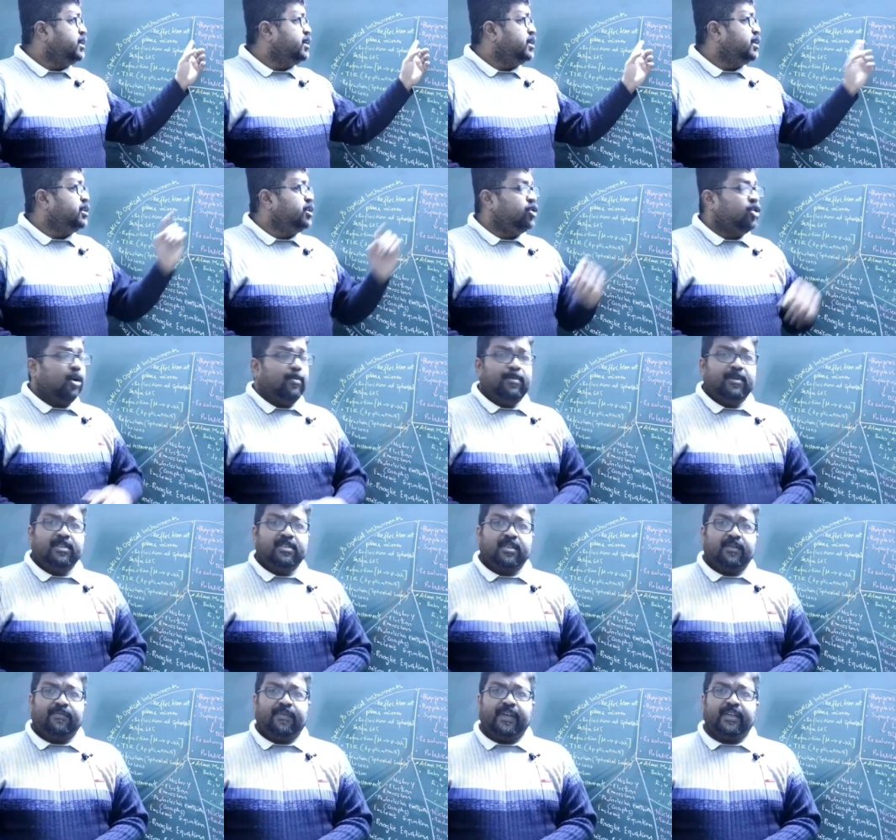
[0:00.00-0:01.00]
then the
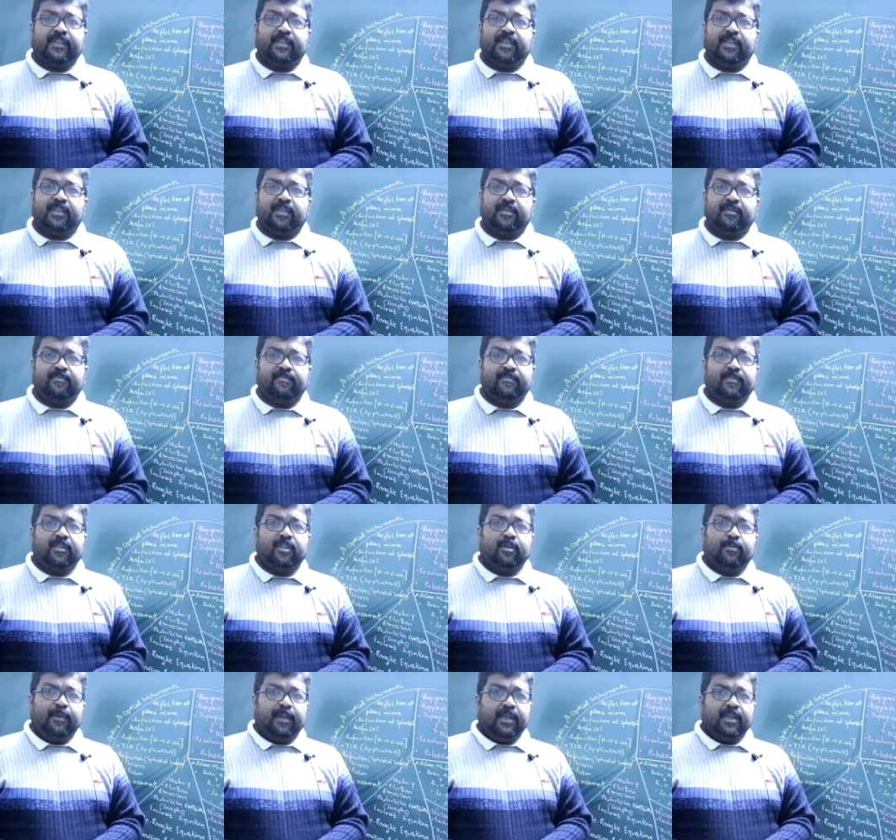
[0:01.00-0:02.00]
Doppler's effect
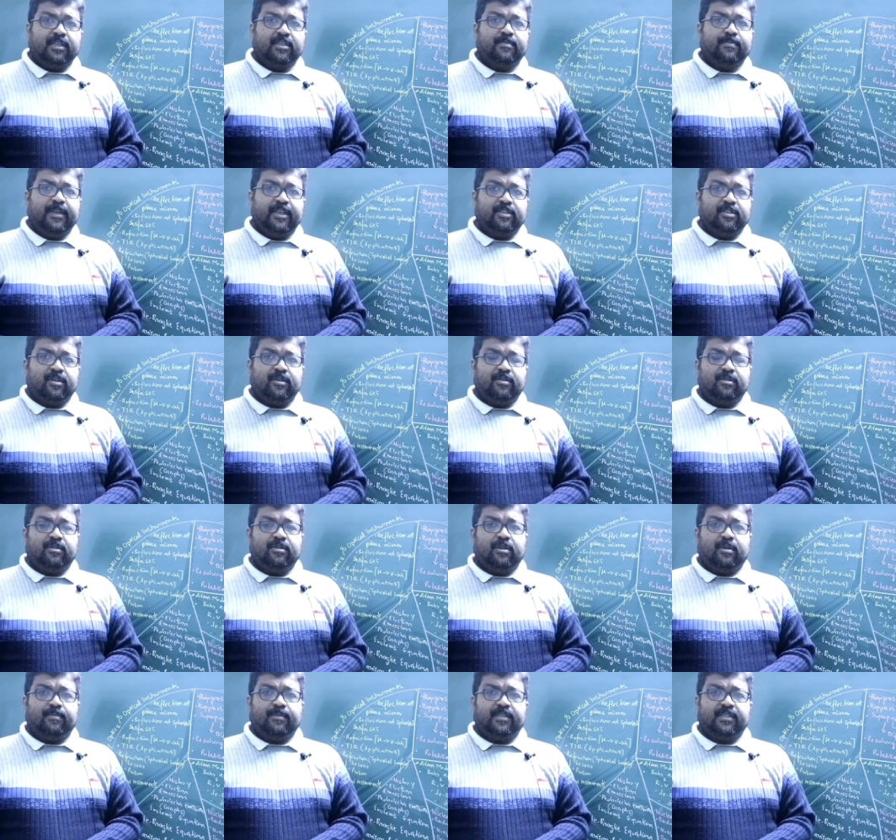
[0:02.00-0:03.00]
numericals based
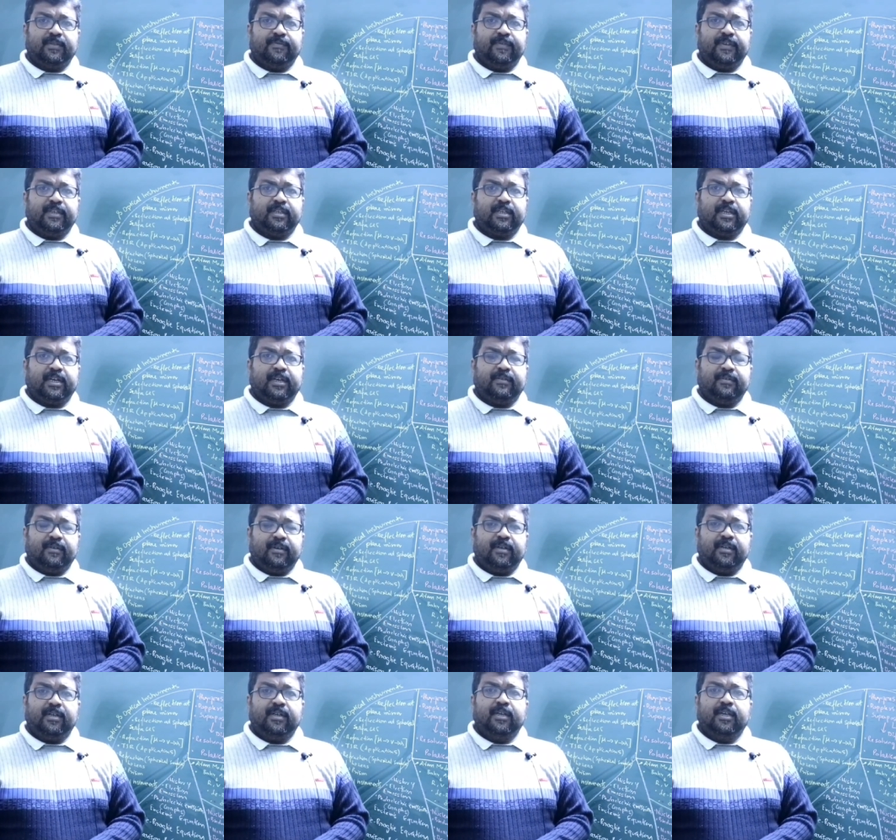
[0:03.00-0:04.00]
on Doppler's effect
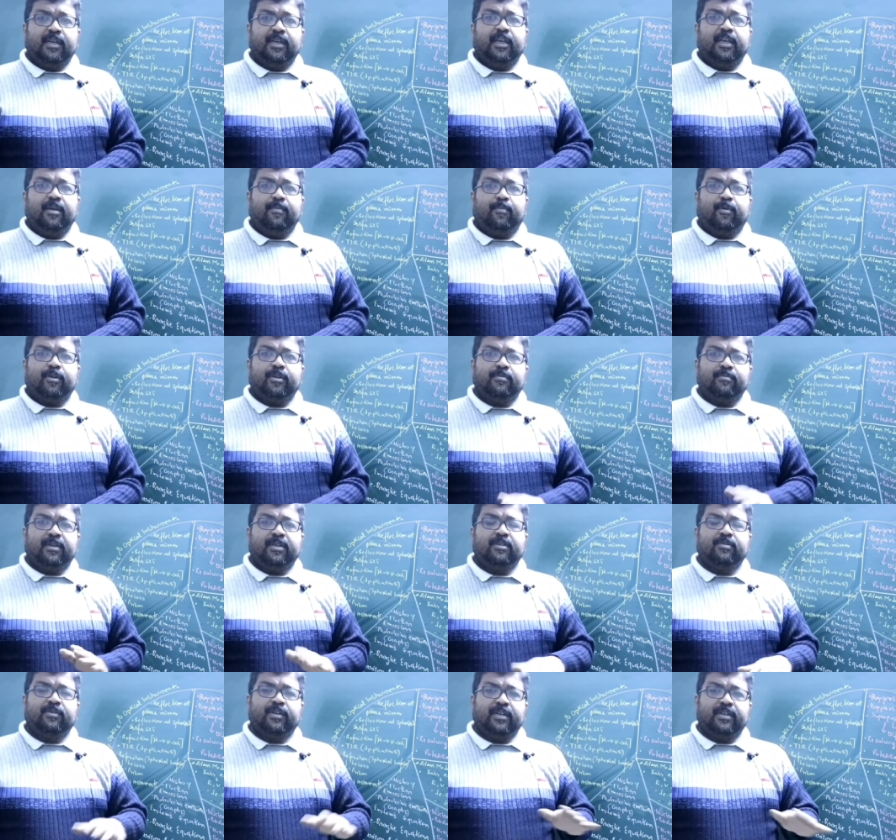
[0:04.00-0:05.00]
are
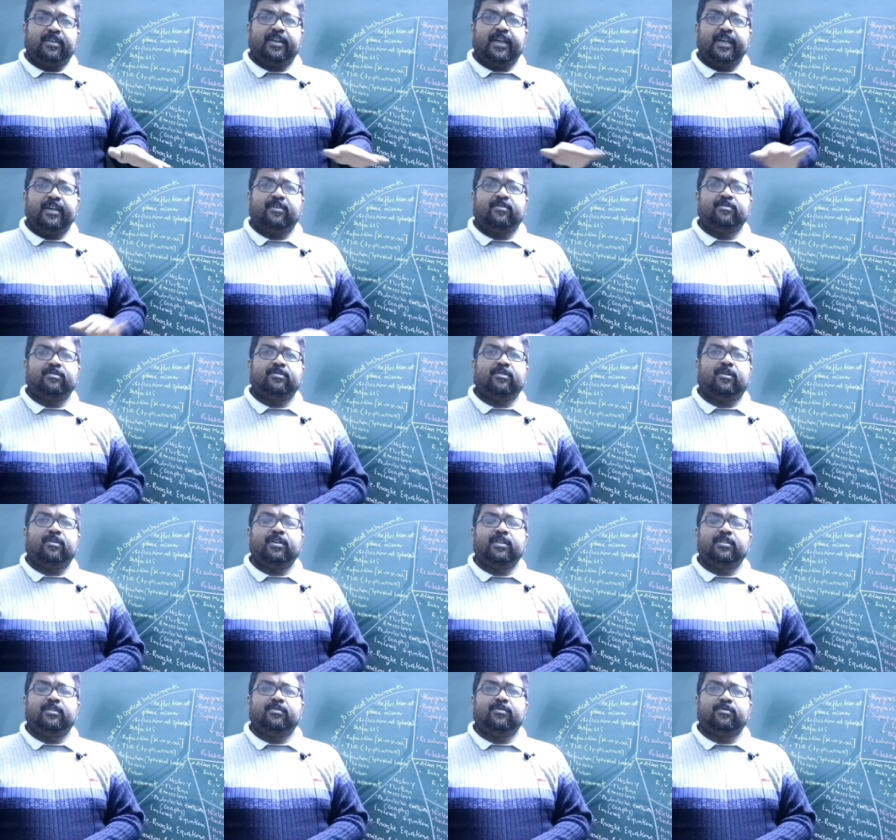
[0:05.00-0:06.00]
important, but you can try out
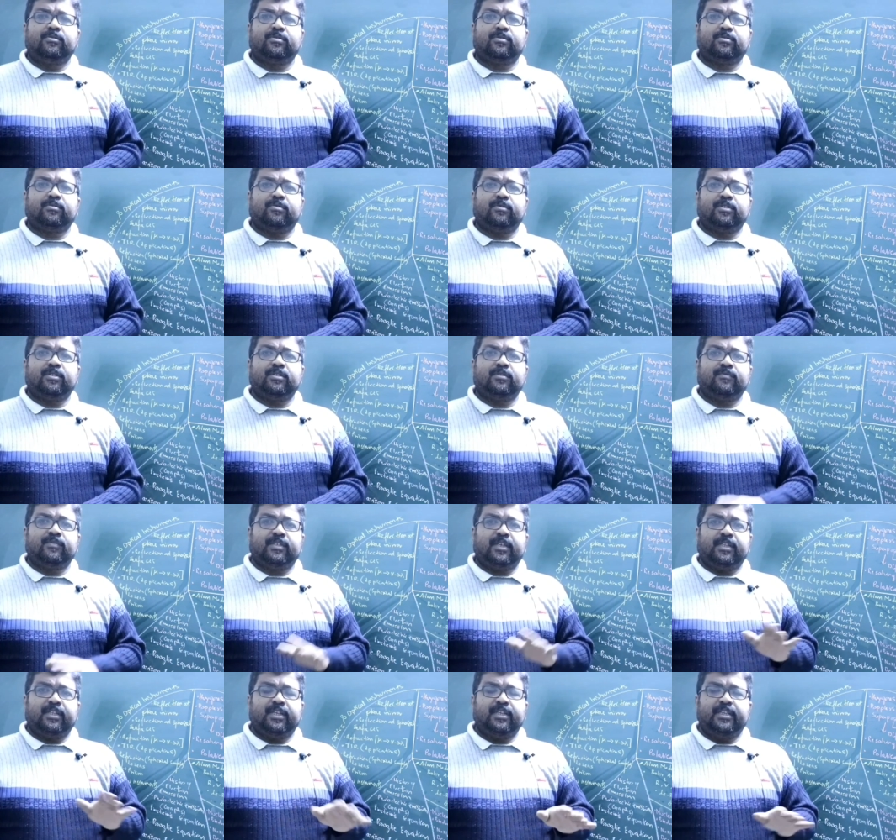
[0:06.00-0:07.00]
only those
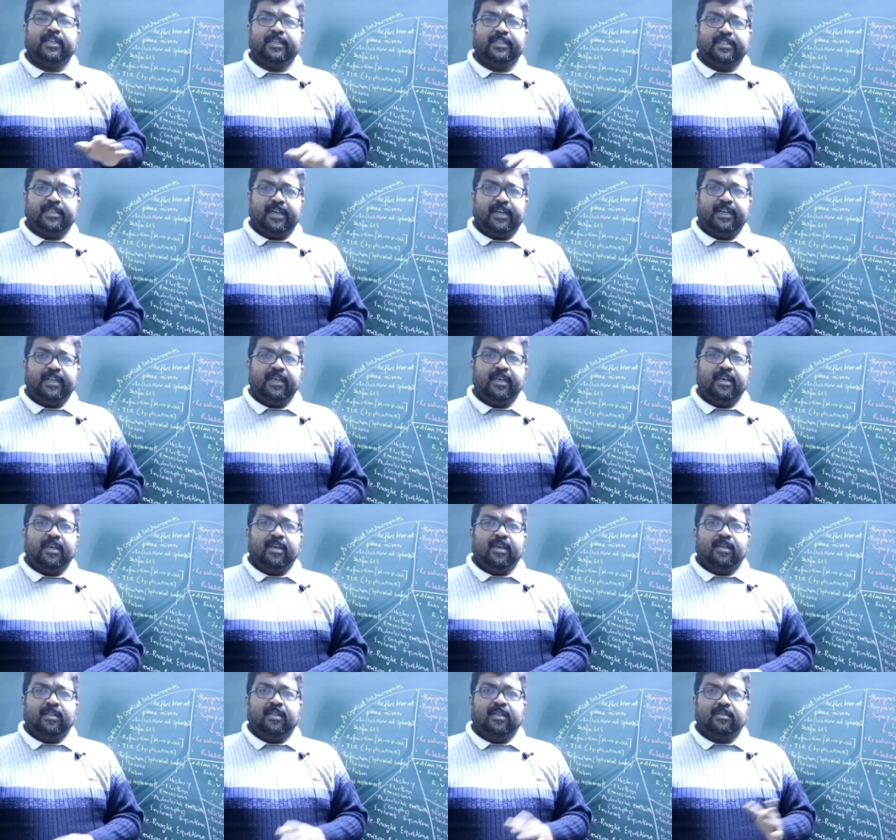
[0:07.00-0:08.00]
questions which are there in the
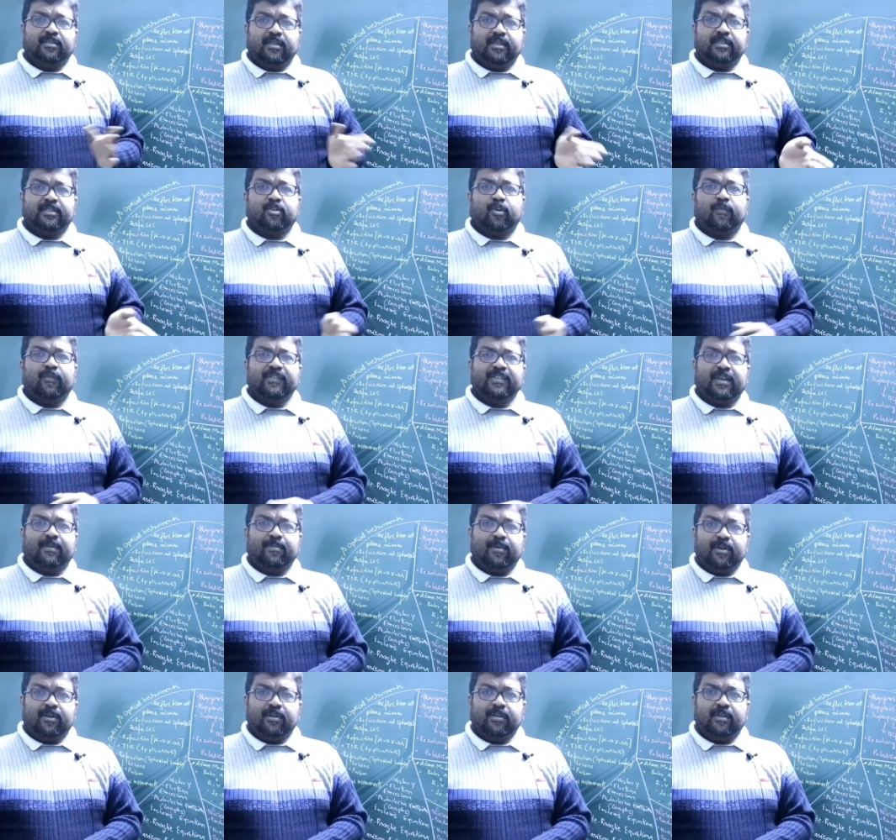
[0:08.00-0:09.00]
NCERT. There is a solved
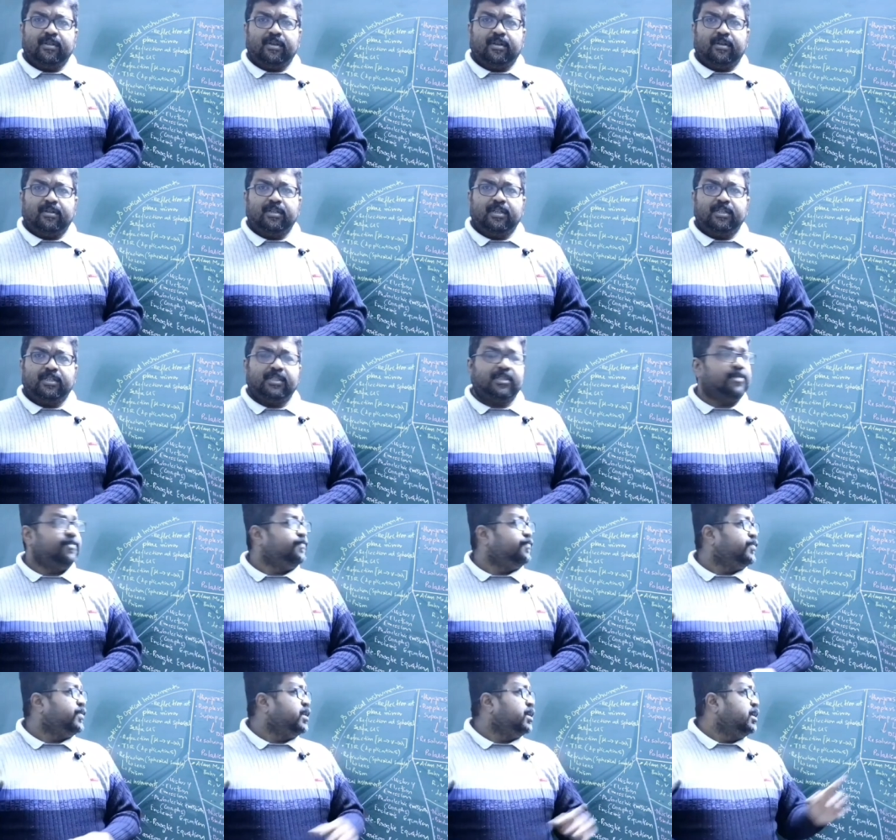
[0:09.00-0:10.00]
example on
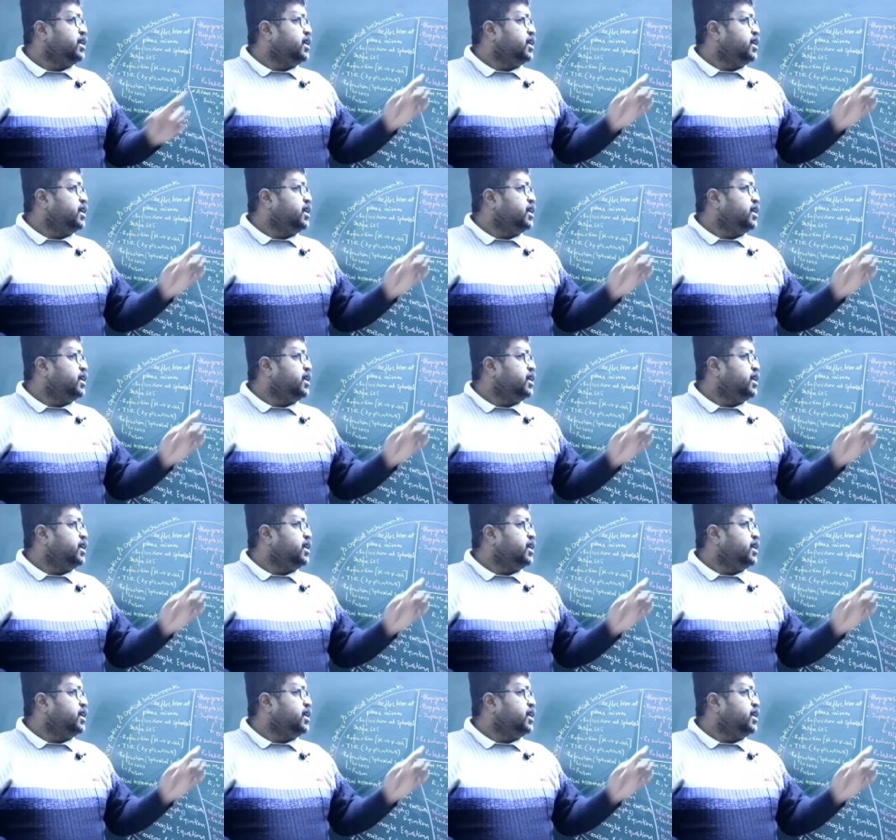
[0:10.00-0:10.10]
this.